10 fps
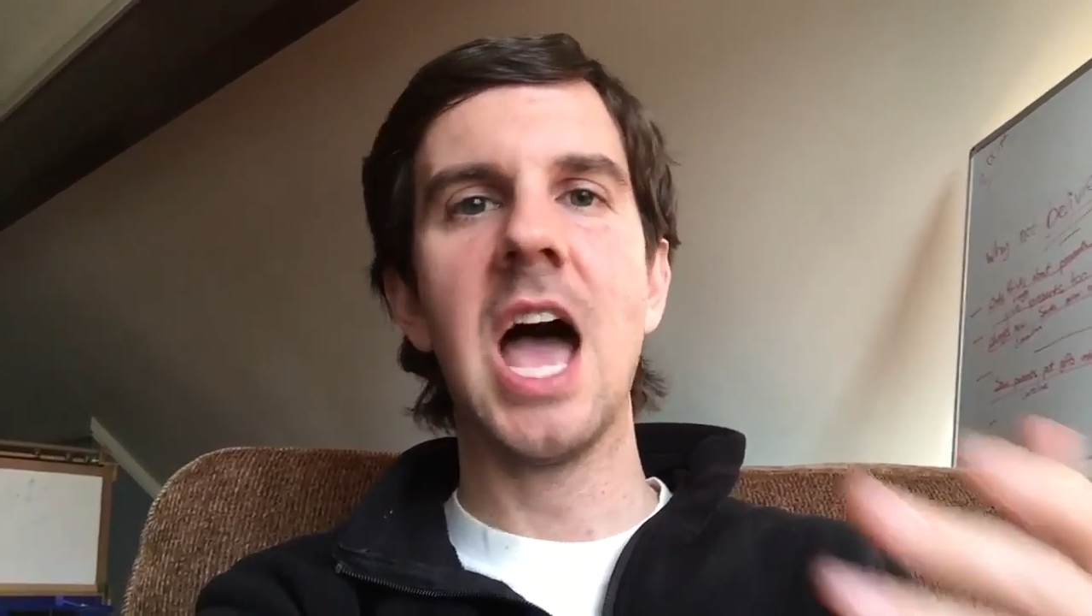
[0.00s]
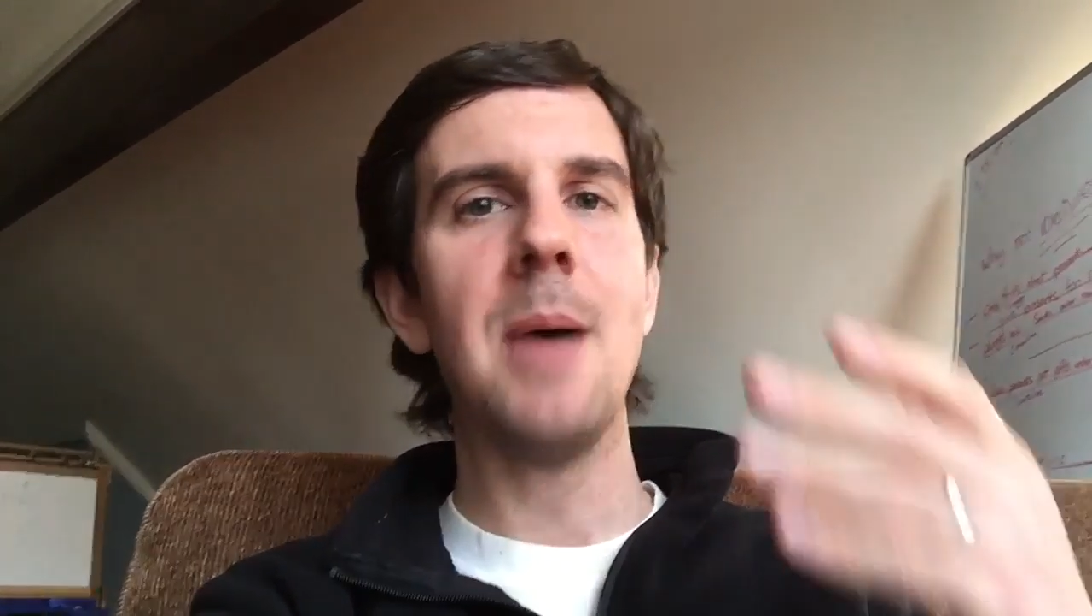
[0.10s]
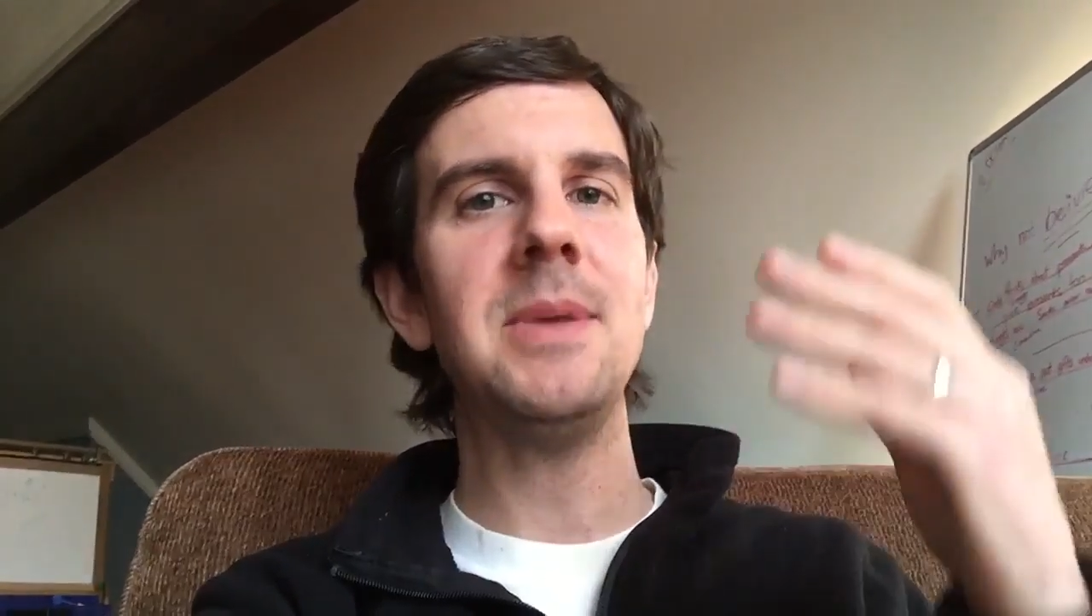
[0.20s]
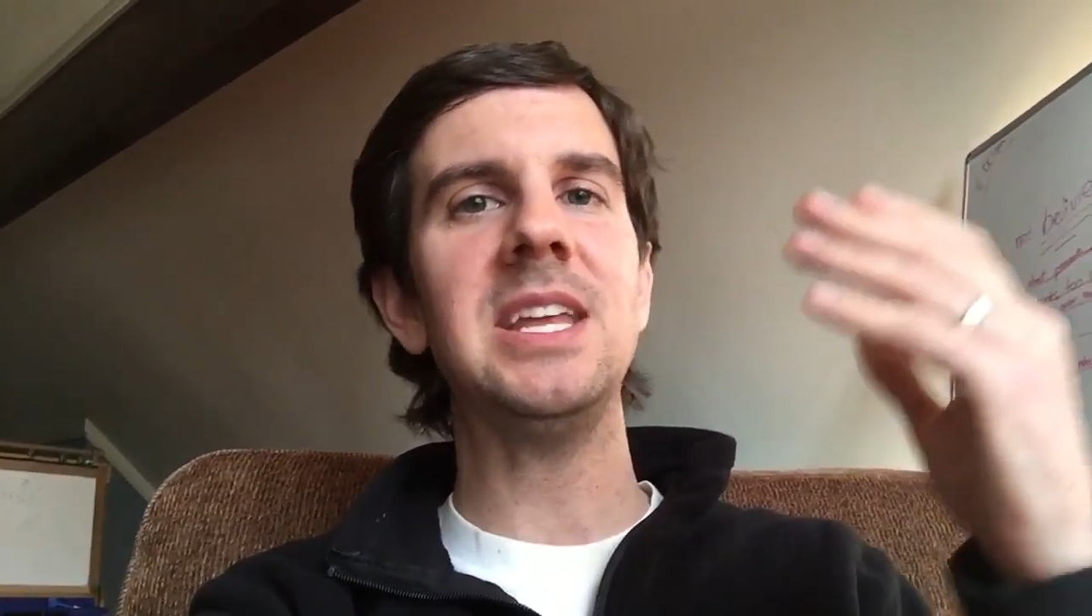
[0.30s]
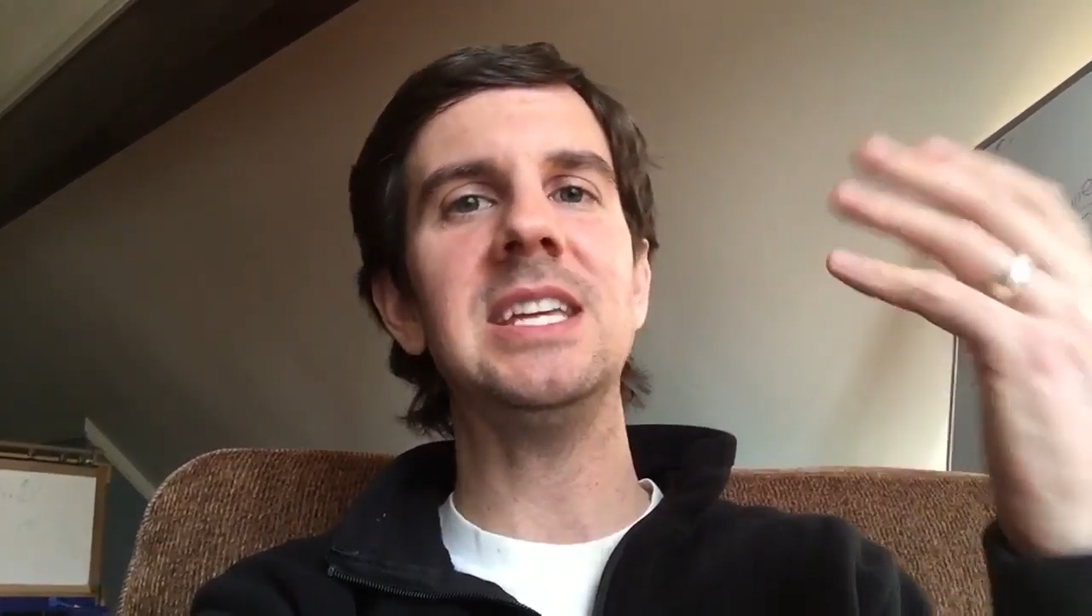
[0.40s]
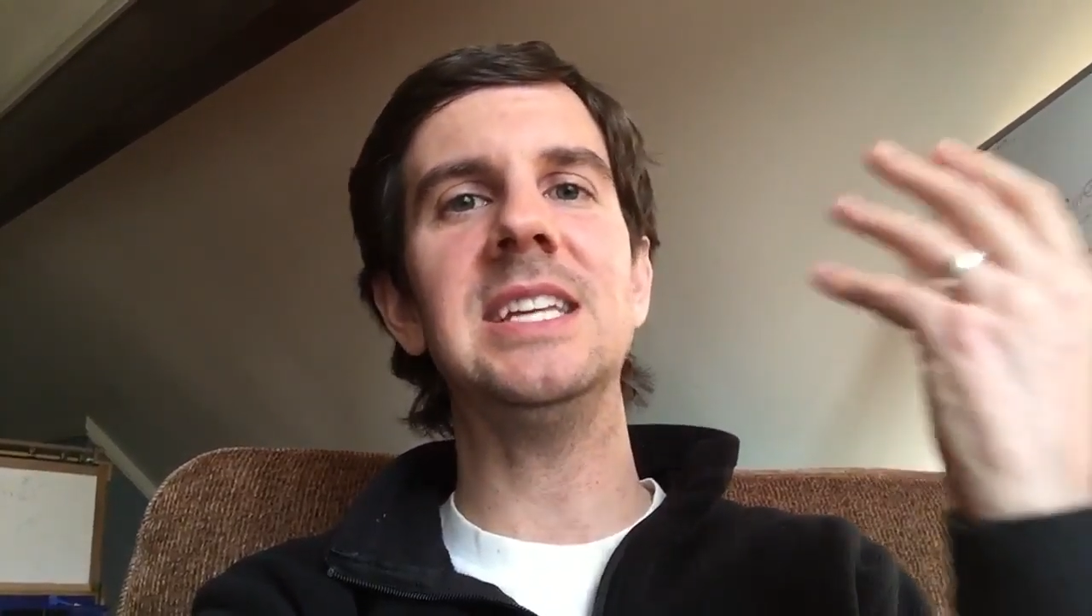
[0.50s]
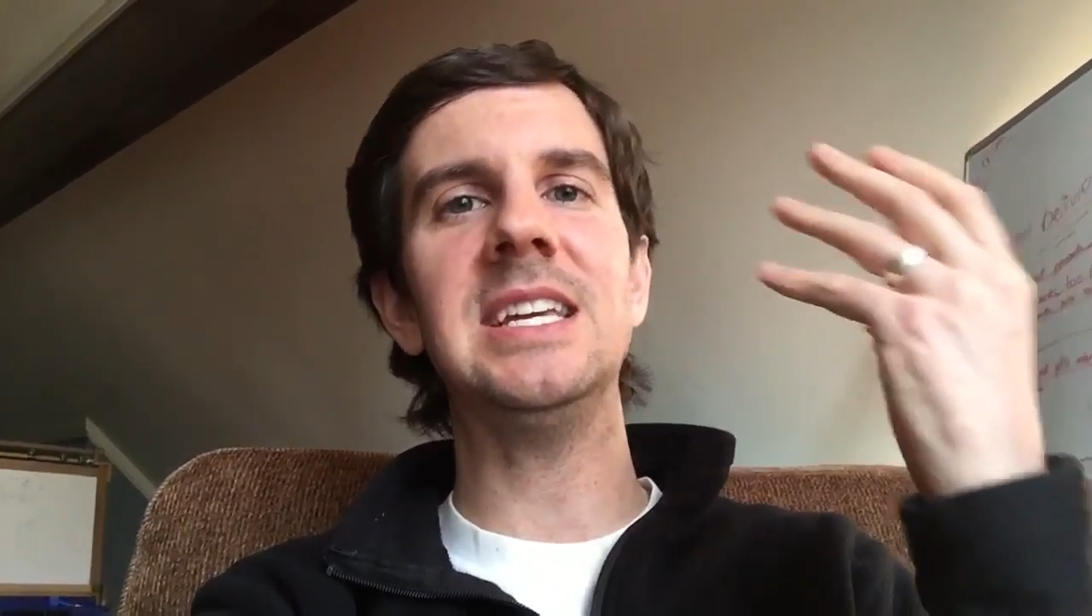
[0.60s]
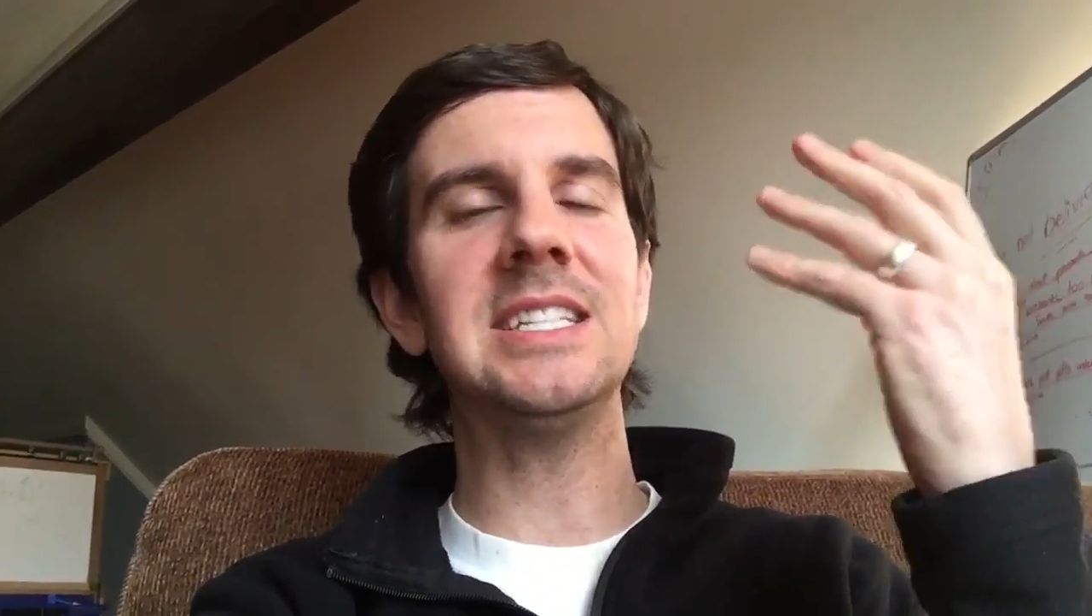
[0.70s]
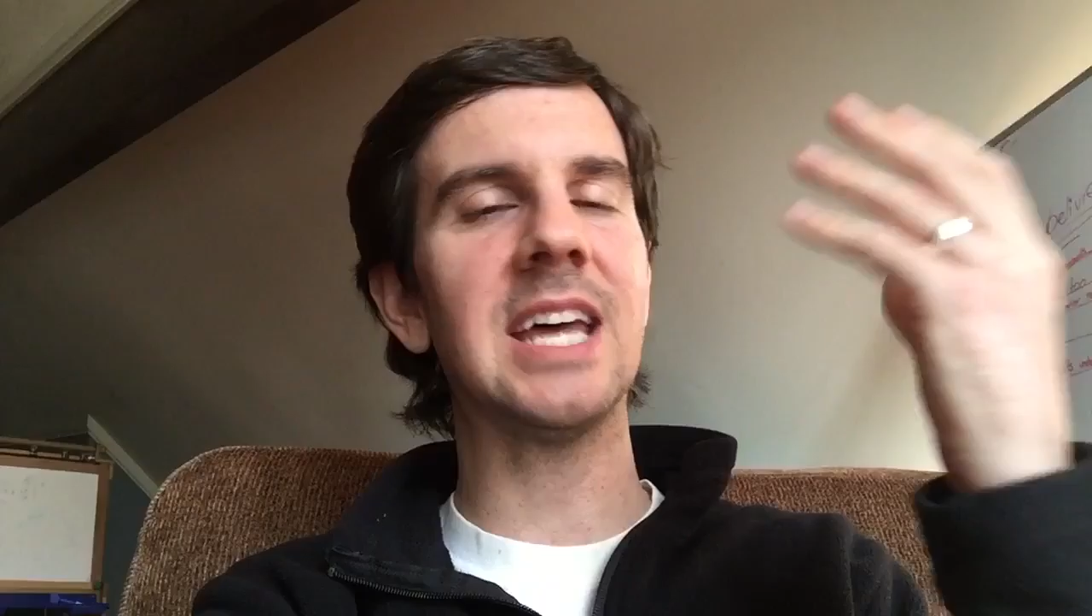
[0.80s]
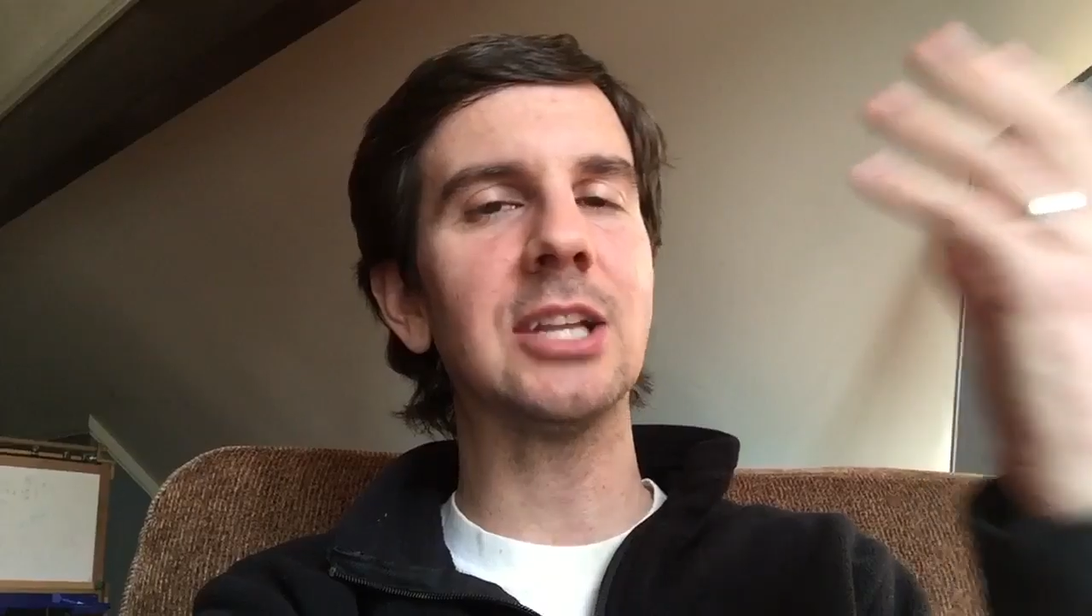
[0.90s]
I mean,
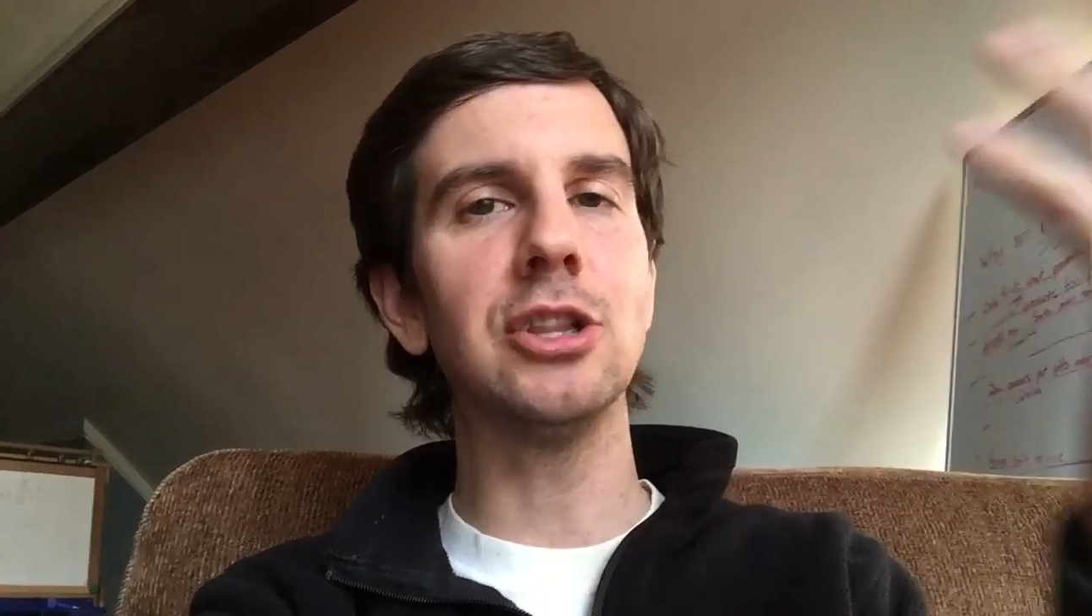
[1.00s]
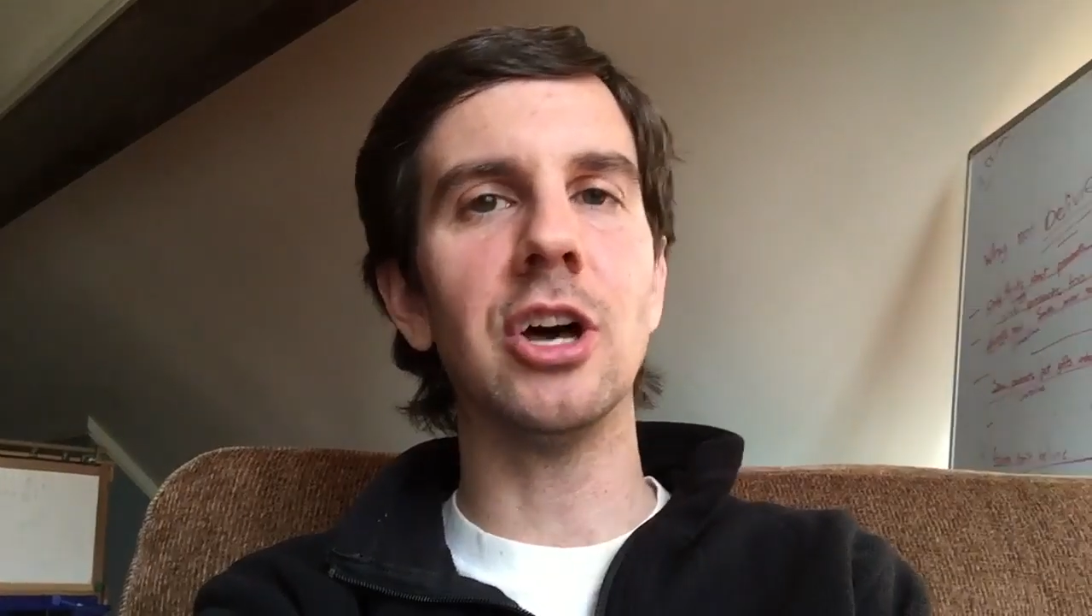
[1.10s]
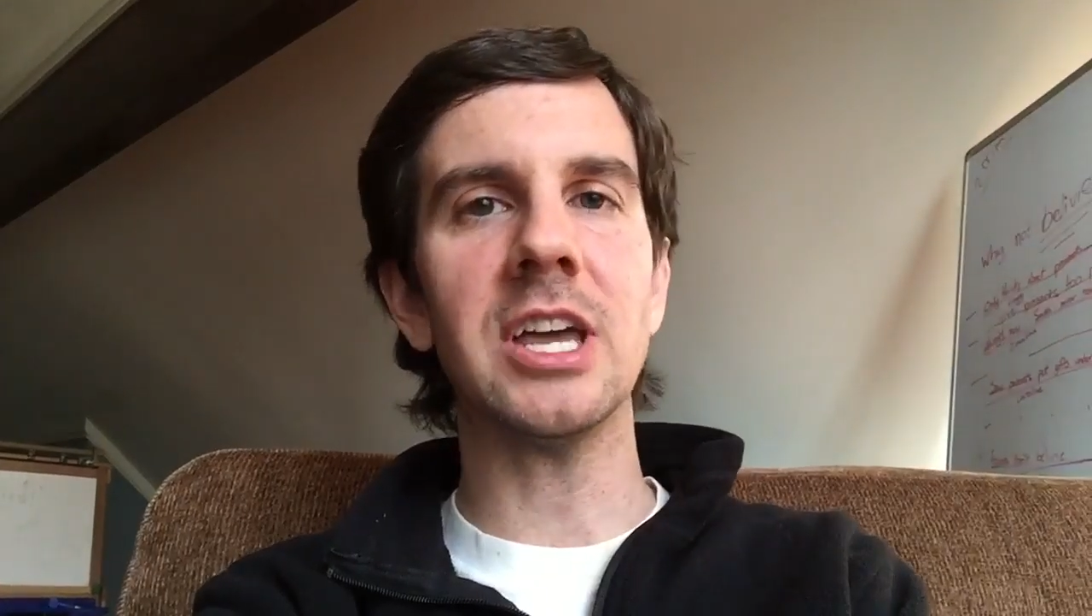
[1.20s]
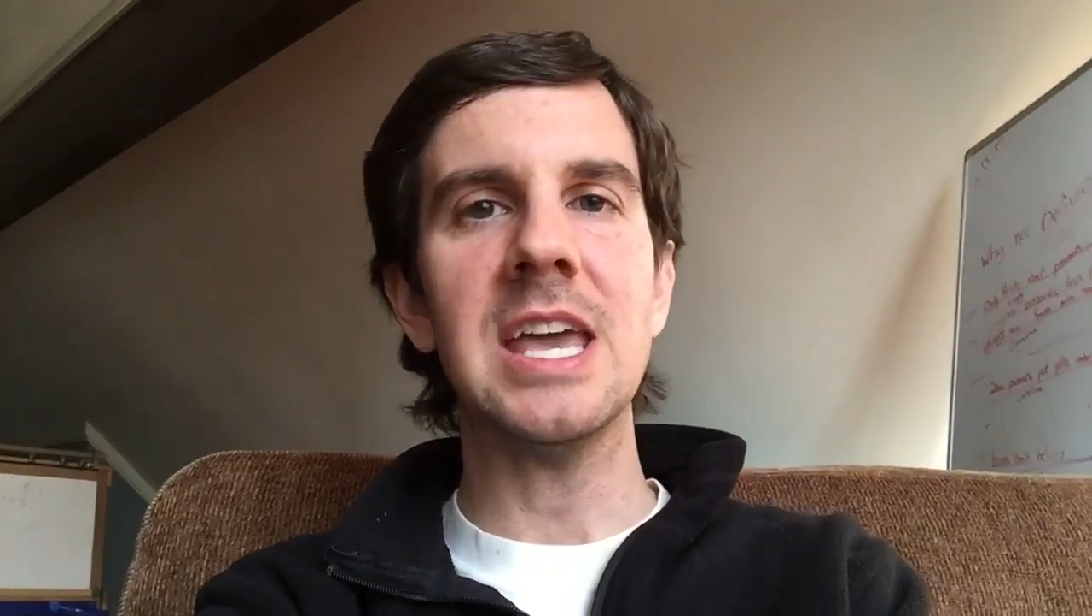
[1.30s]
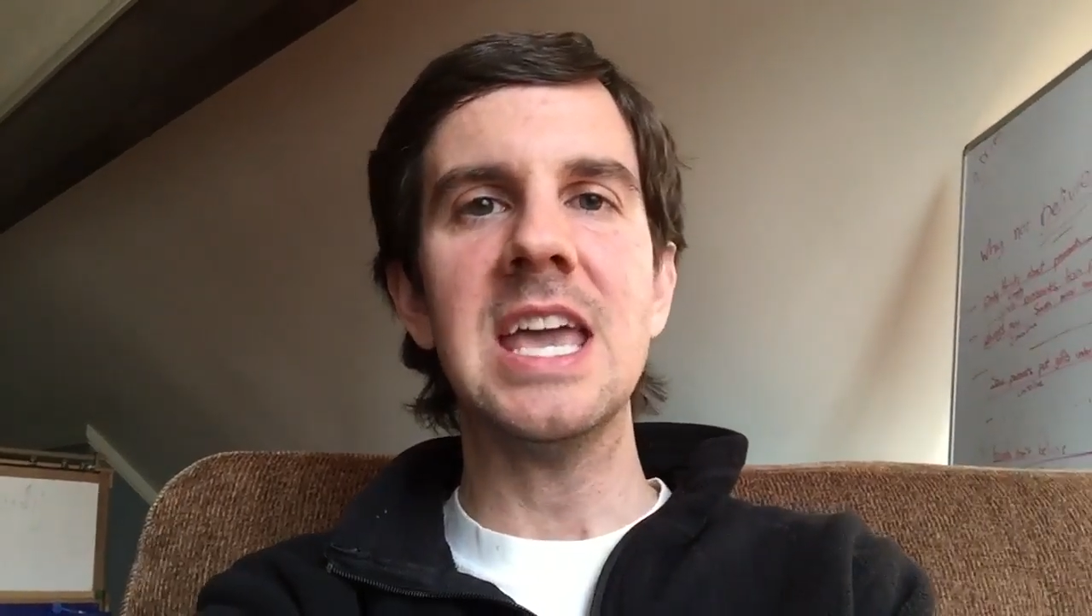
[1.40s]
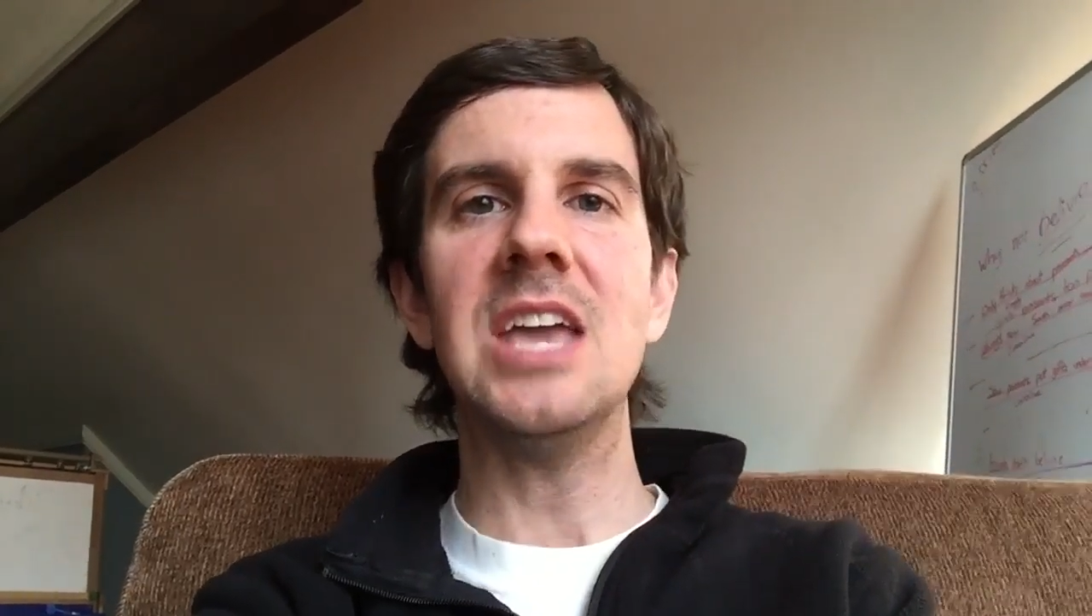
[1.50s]
he's like, look,